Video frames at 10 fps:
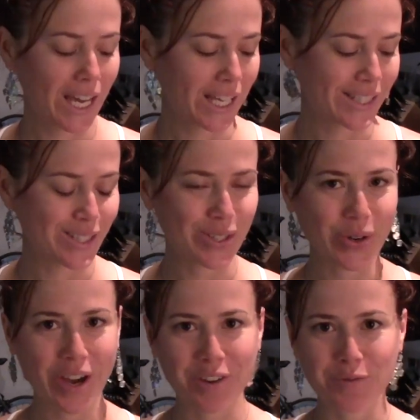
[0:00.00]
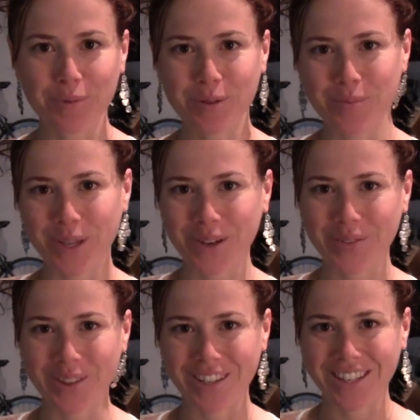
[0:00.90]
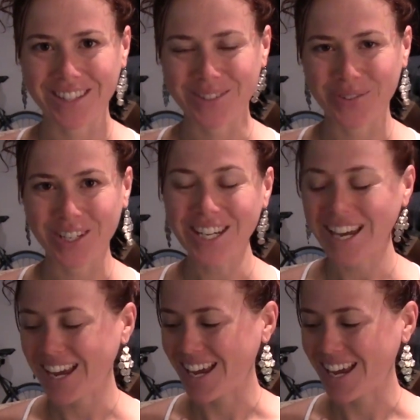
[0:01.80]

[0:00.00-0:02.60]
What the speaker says: And so I've been playing with it this week